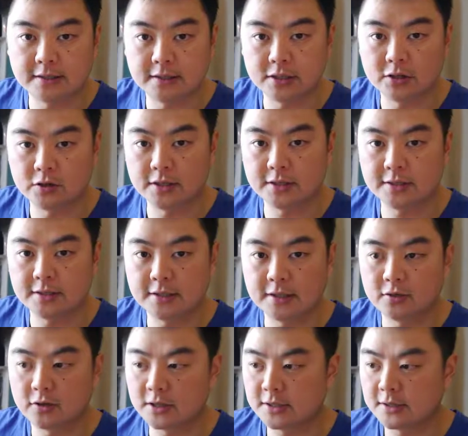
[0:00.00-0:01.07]
and decrease and
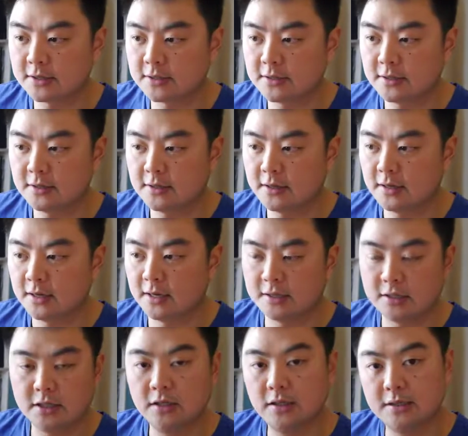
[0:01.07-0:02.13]
decrease
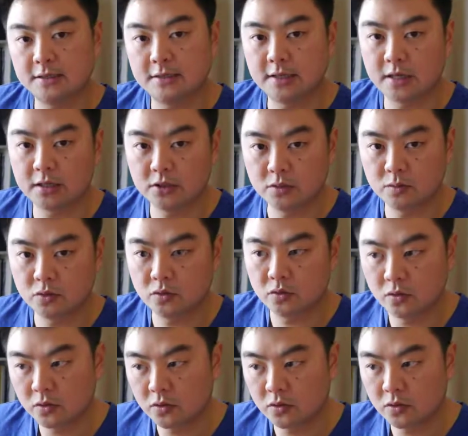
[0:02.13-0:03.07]
until it's negligible.